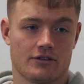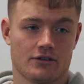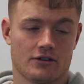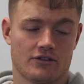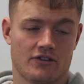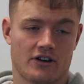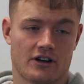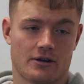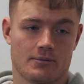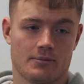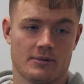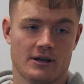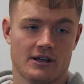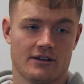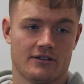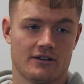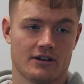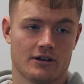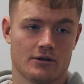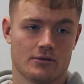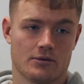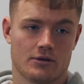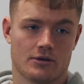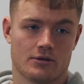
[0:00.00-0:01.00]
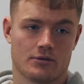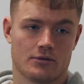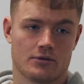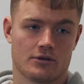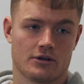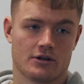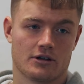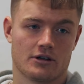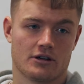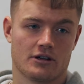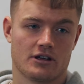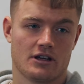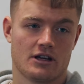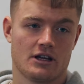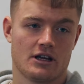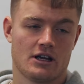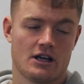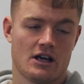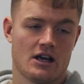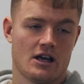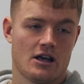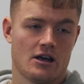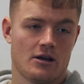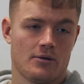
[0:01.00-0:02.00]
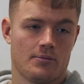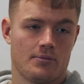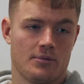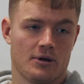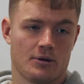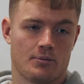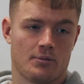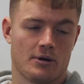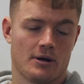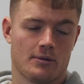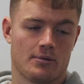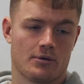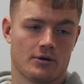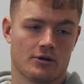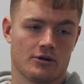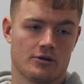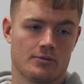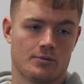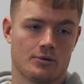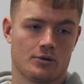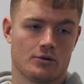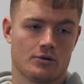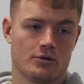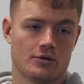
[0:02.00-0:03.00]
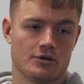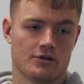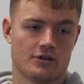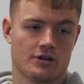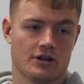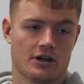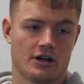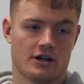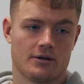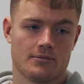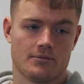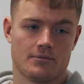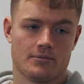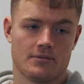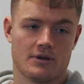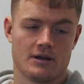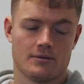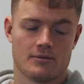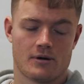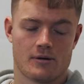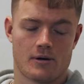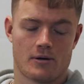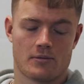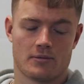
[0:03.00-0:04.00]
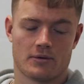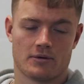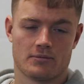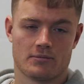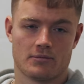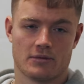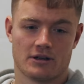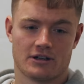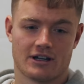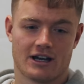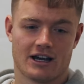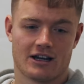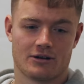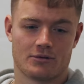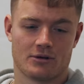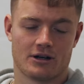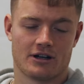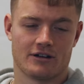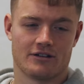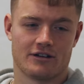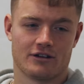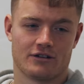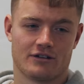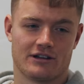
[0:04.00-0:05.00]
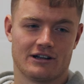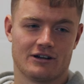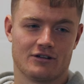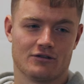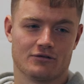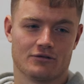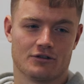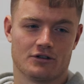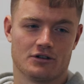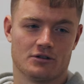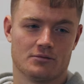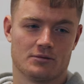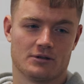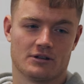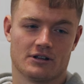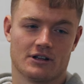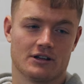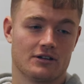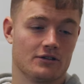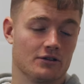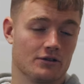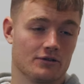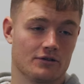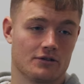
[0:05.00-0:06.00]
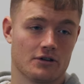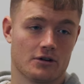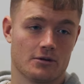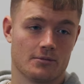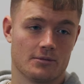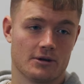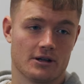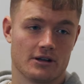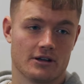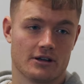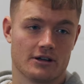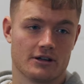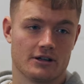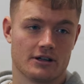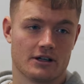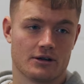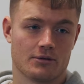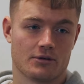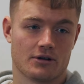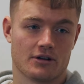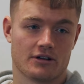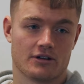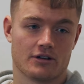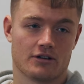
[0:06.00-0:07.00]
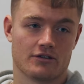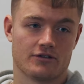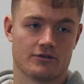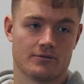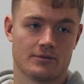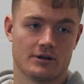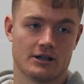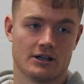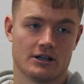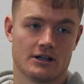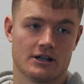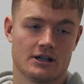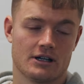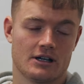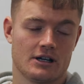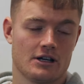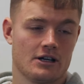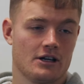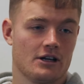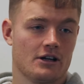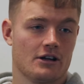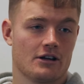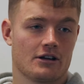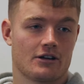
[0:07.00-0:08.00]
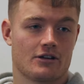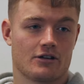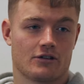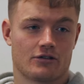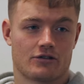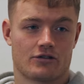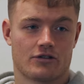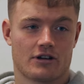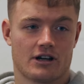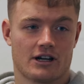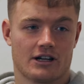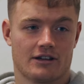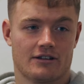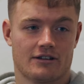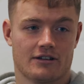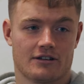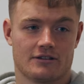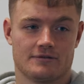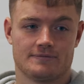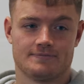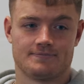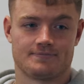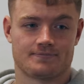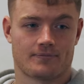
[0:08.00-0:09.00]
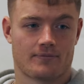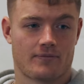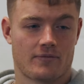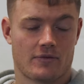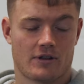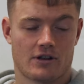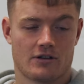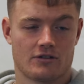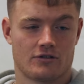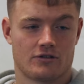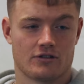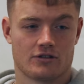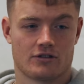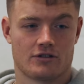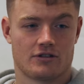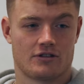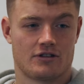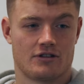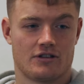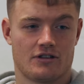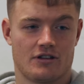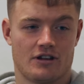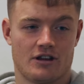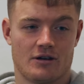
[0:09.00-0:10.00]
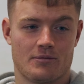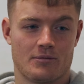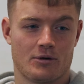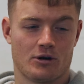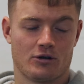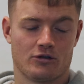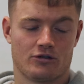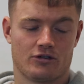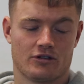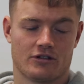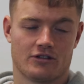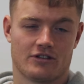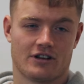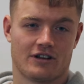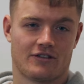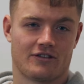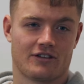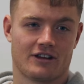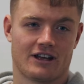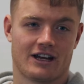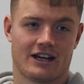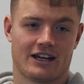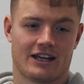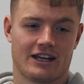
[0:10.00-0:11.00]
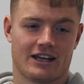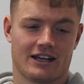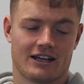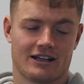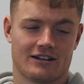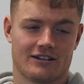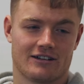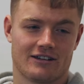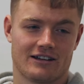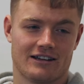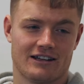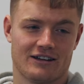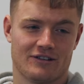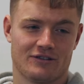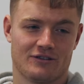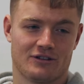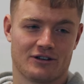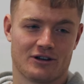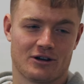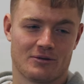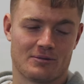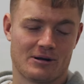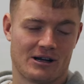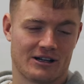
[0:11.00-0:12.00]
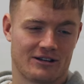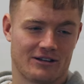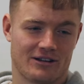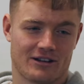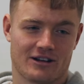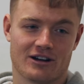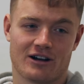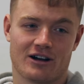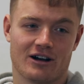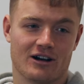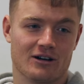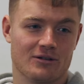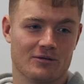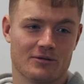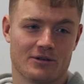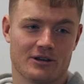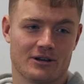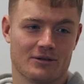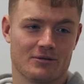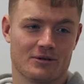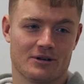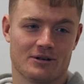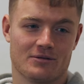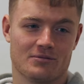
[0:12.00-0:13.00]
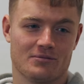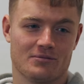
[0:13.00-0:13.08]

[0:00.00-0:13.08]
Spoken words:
sort of had a meeting with all the big people on the board. Me and my mum and my dad went to this little room and they sort of told me that they wanted to offer me a contract, and just the emotions after that, getting into the lift to go back to the car. I think